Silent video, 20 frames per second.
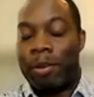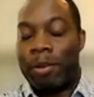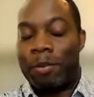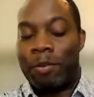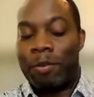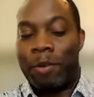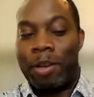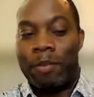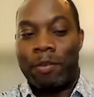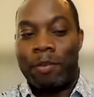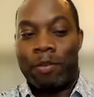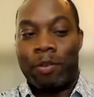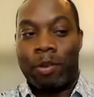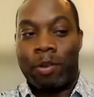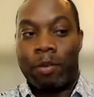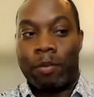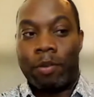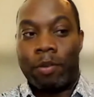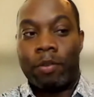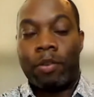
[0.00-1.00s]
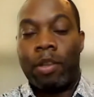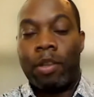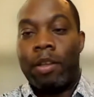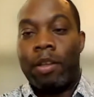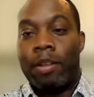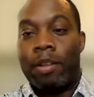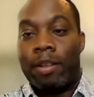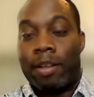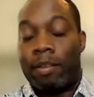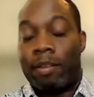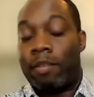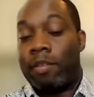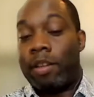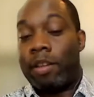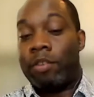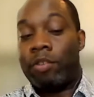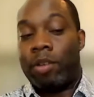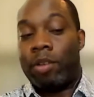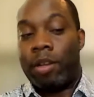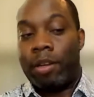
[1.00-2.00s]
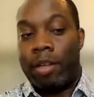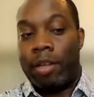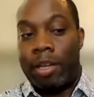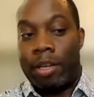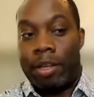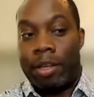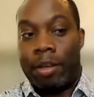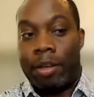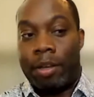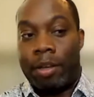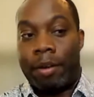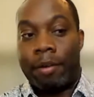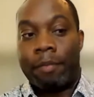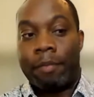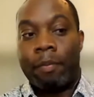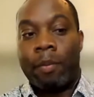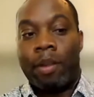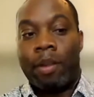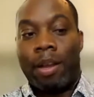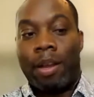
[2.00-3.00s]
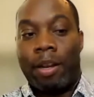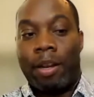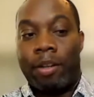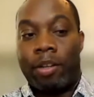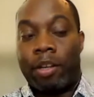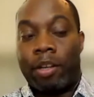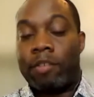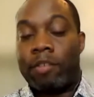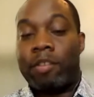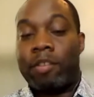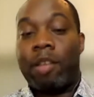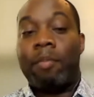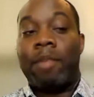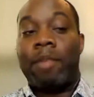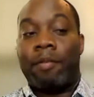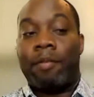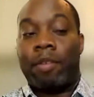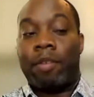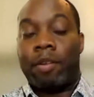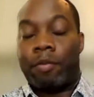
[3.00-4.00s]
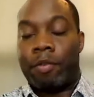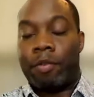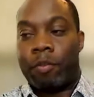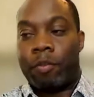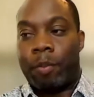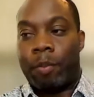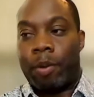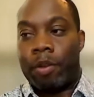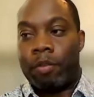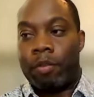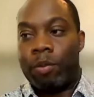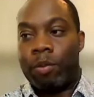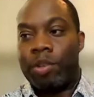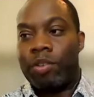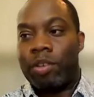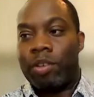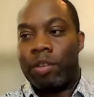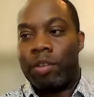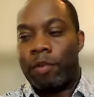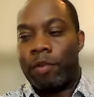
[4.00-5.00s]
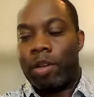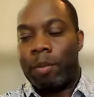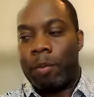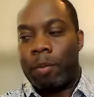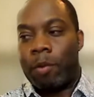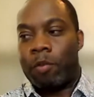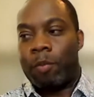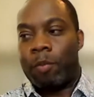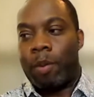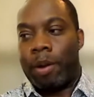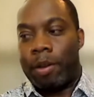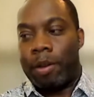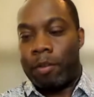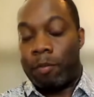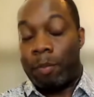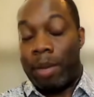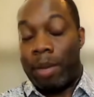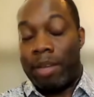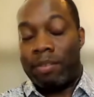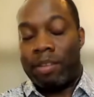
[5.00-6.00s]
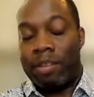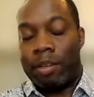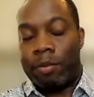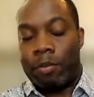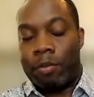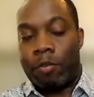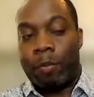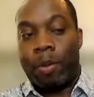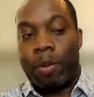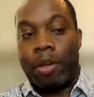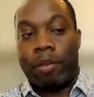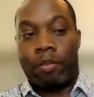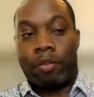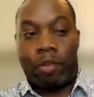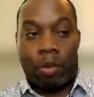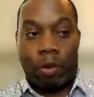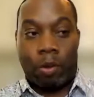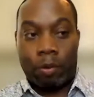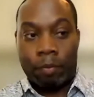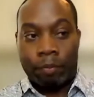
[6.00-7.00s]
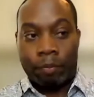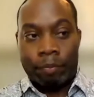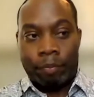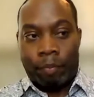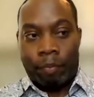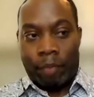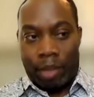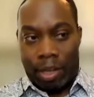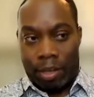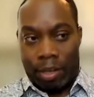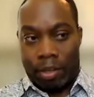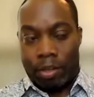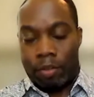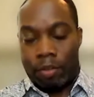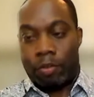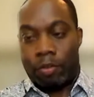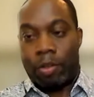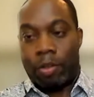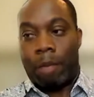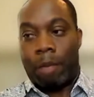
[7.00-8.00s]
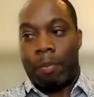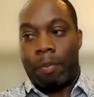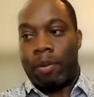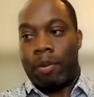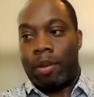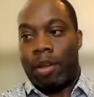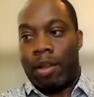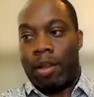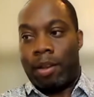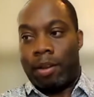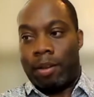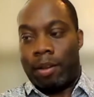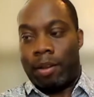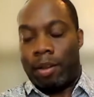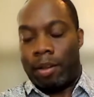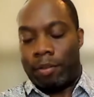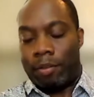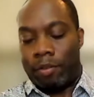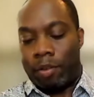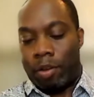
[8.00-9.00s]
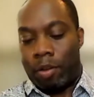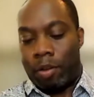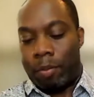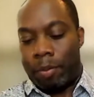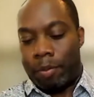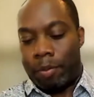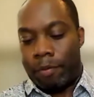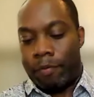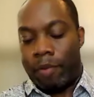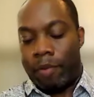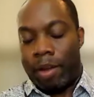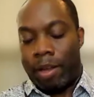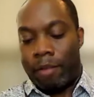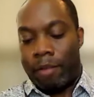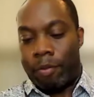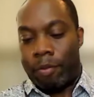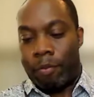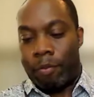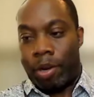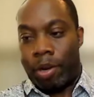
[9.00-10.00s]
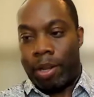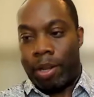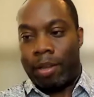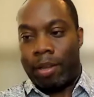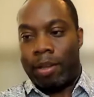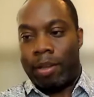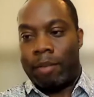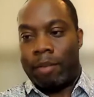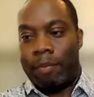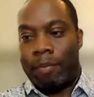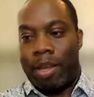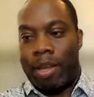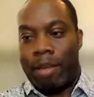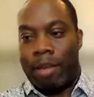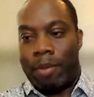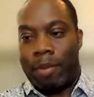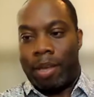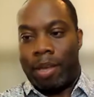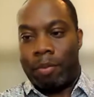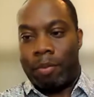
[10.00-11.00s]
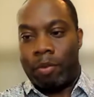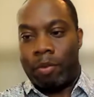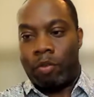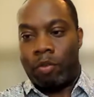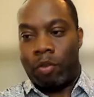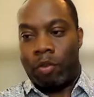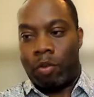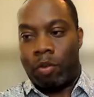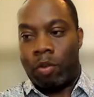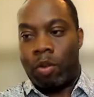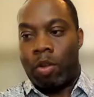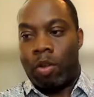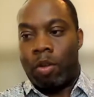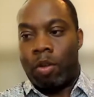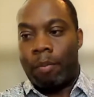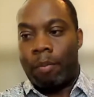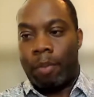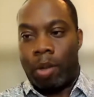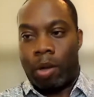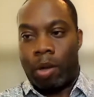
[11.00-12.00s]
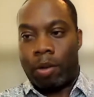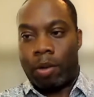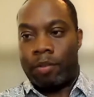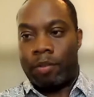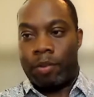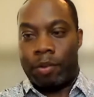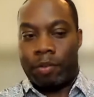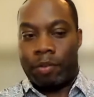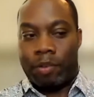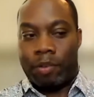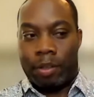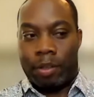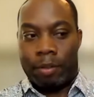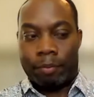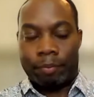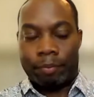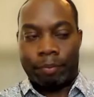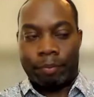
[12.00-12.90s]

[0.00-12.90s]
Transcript: great for servers, that's essentially an EDR. And it does some level of response, which for the most part is basic response. So it can stop an executable file from running. It may be able to block certain